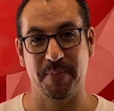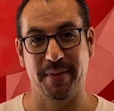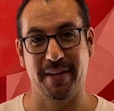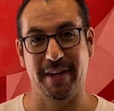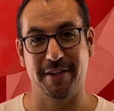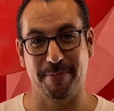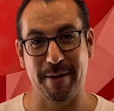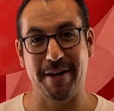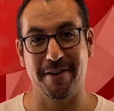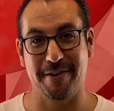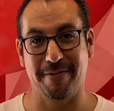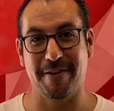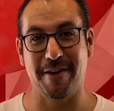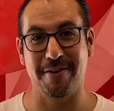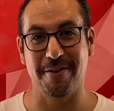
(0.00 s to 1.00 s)
It's better to
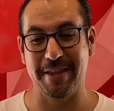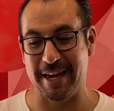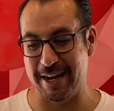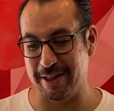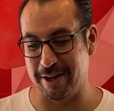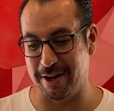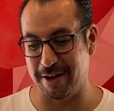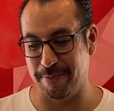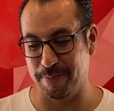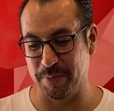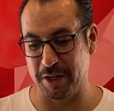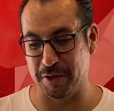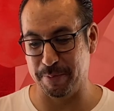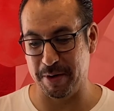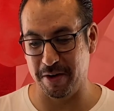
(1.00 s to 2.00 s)
follow that law, the
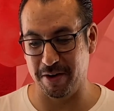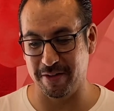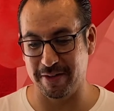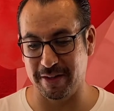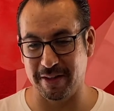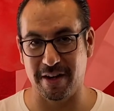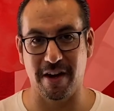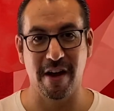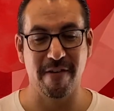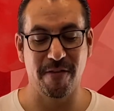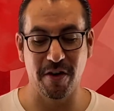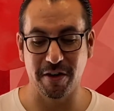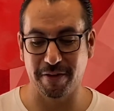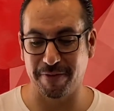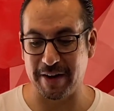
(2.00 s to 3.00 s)
spirit of the law.
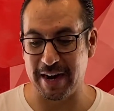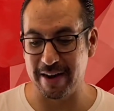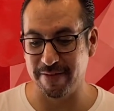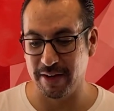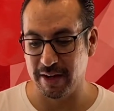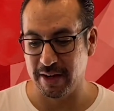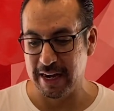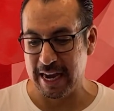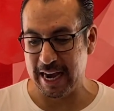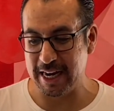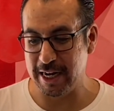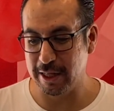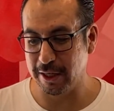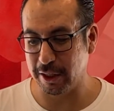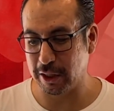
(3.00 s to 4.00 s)
Verse 5, and he
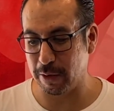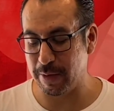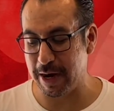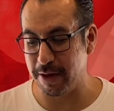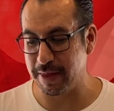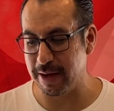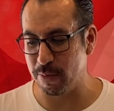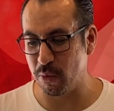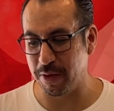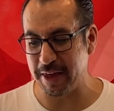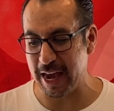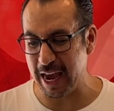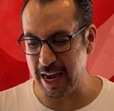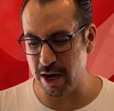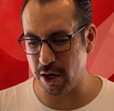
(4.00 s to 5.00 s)
looked around them with
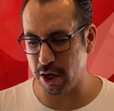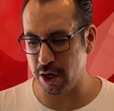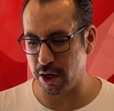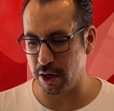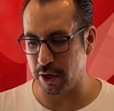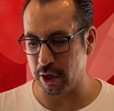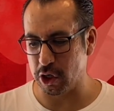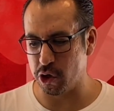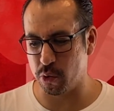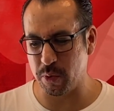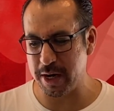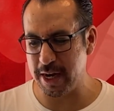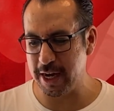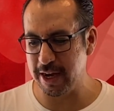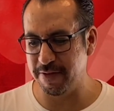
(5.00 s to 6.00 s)
anger,
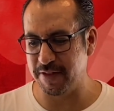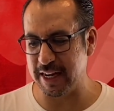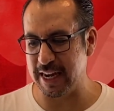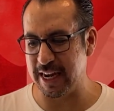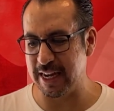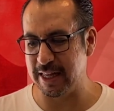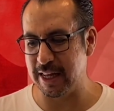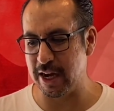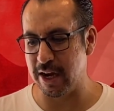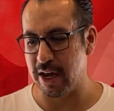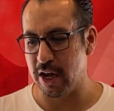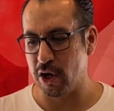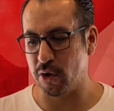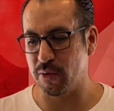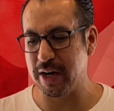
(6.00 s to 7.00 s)
grieved
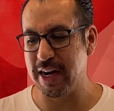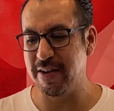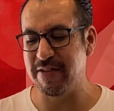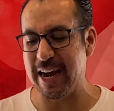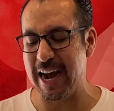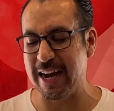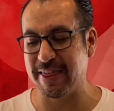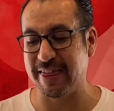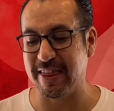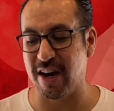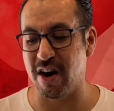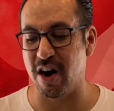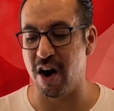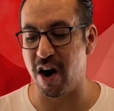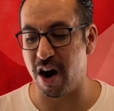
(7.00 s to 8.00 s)
at
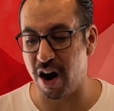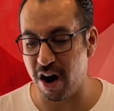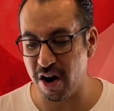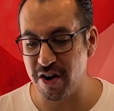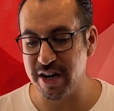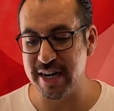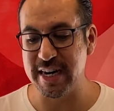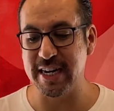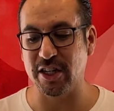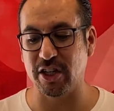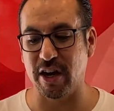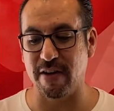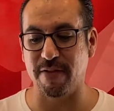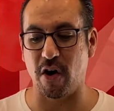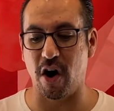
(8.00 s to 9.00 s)
their hardness
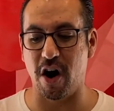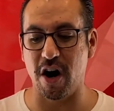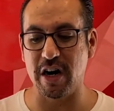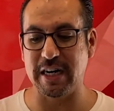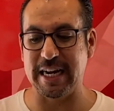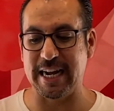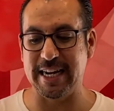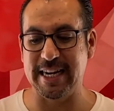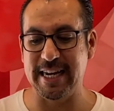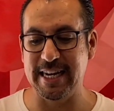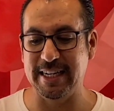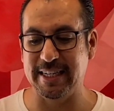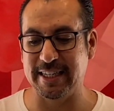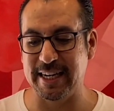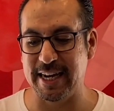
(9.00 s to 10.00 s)
of heart. And he
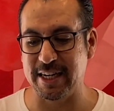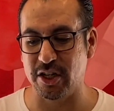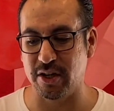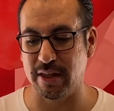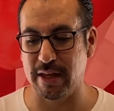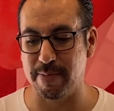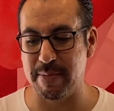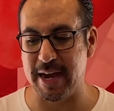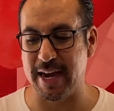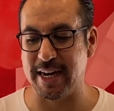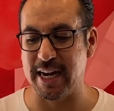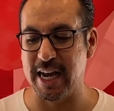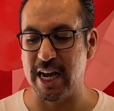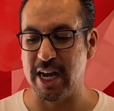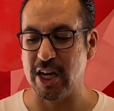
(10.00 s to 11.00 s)
said to the man,
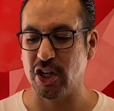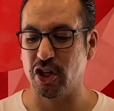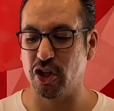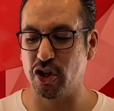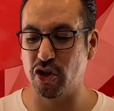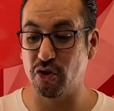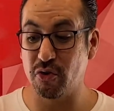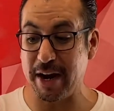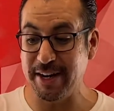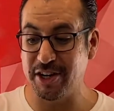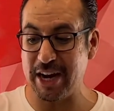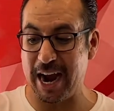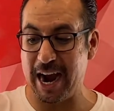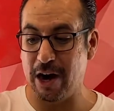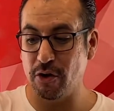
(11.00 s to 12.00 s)
stretch
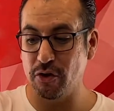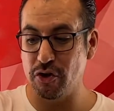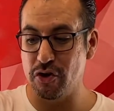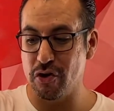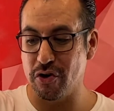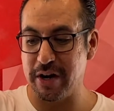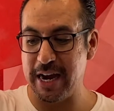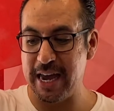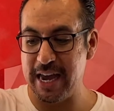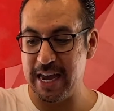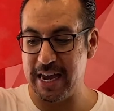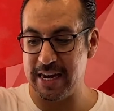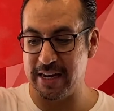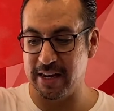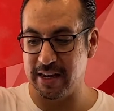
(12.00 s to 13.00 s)
out your
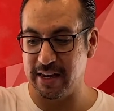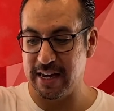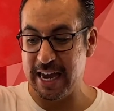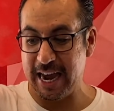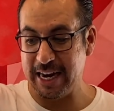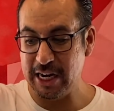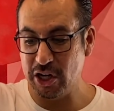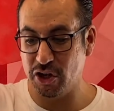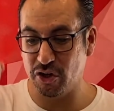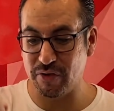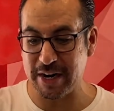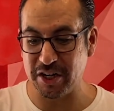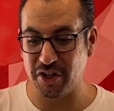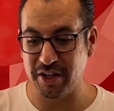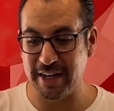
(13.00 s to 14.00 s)
hand. And he
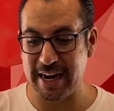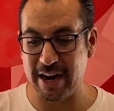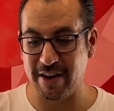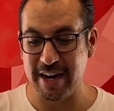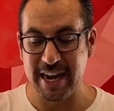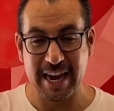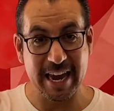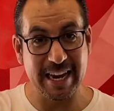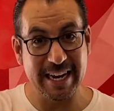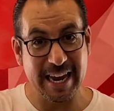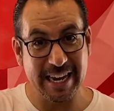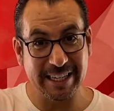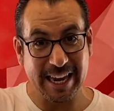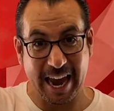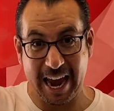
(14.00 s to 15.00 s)
stretched it out, and
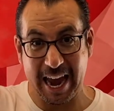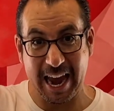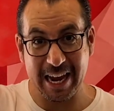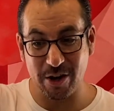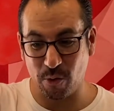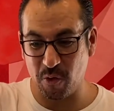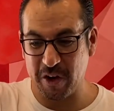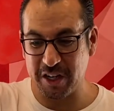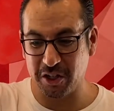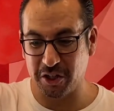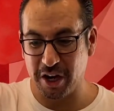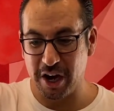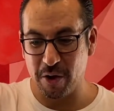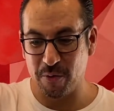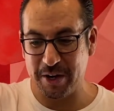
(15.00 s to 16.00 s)
his hand was
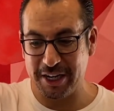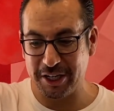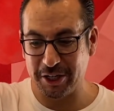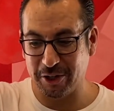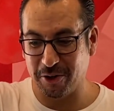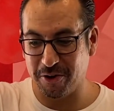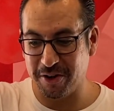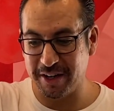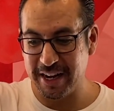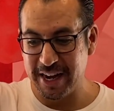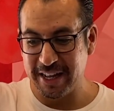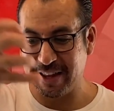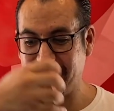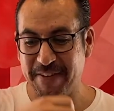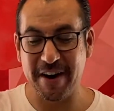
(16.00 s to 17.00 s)
restored.
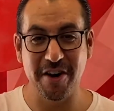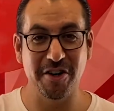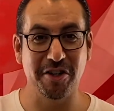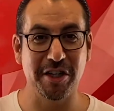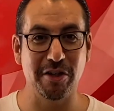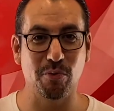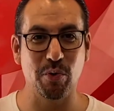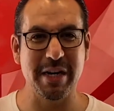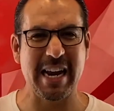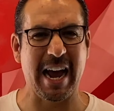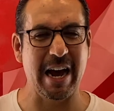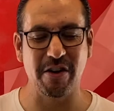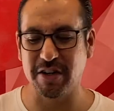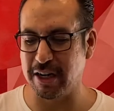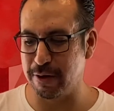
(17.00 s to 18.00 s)
The Pharisees went
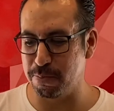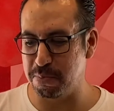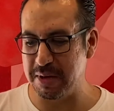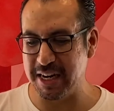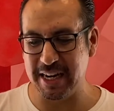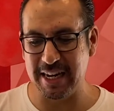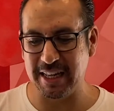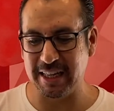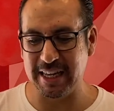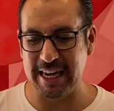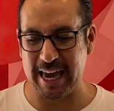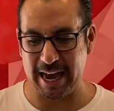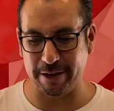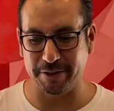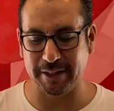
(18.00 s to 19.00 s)
out immediately,
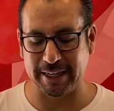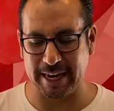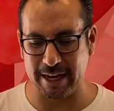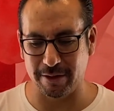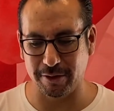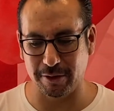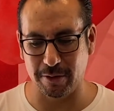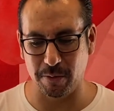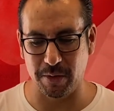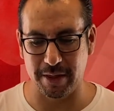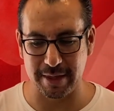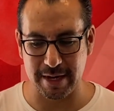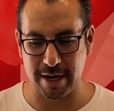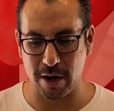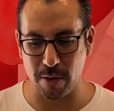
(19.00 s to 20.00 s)
held counsel with
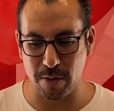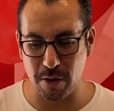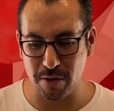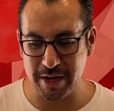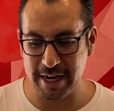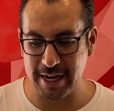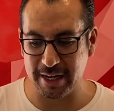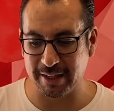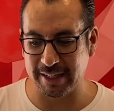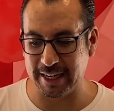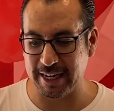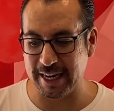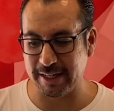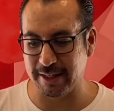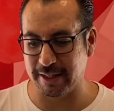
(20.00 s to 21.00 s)
the Herodians
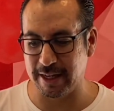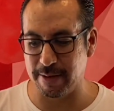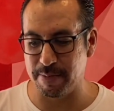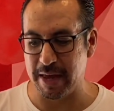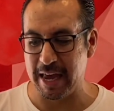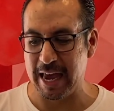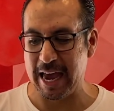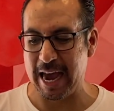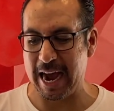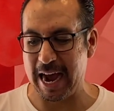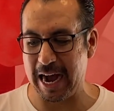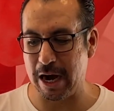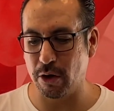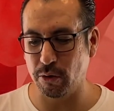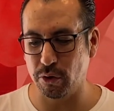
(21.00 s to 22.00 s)
against him,
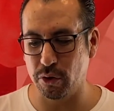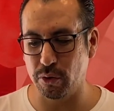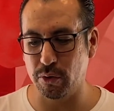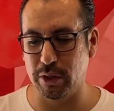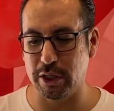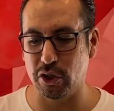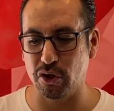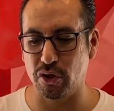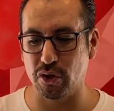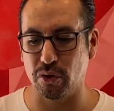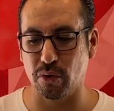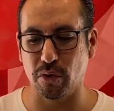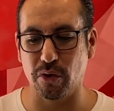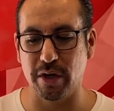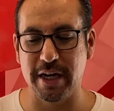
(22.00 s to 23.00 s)
how to
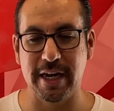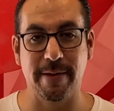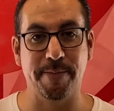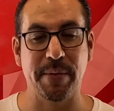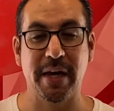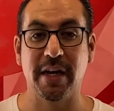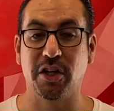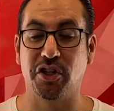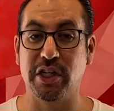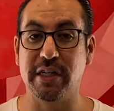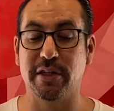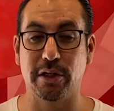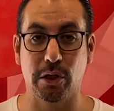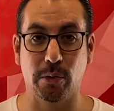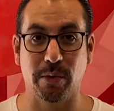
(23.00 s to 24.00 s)
destroy him.
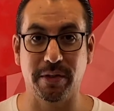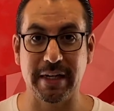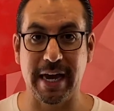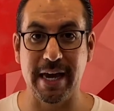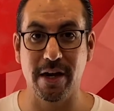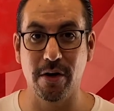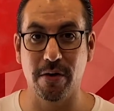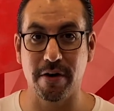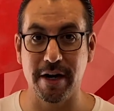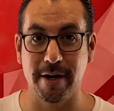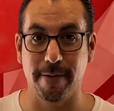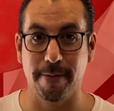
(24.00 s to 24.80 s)
Jesus was angry,